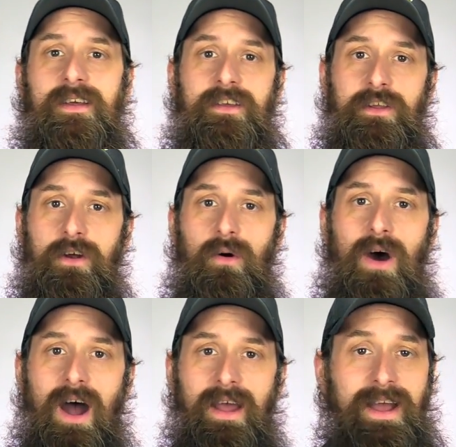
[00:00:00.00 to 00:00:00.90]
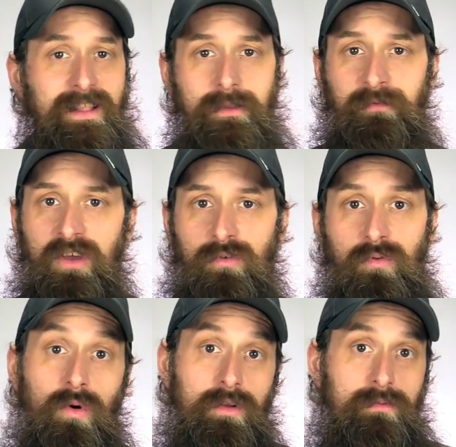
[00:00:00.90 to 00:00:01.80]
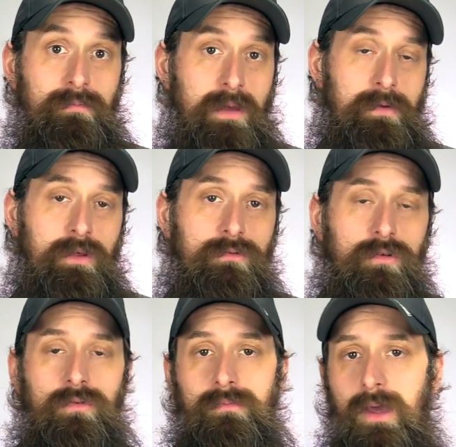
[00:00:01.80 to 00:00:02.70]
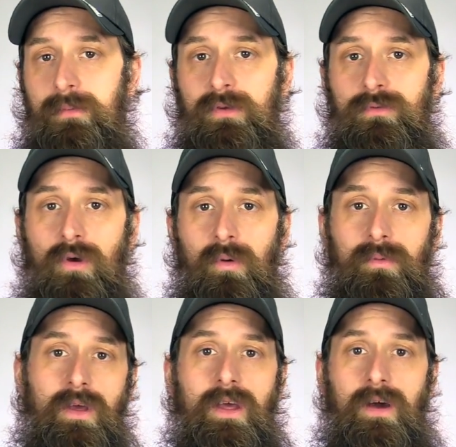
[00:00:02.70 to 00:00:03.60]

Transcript: You know, I got the feel for it. Maybe you do, maybe you don't.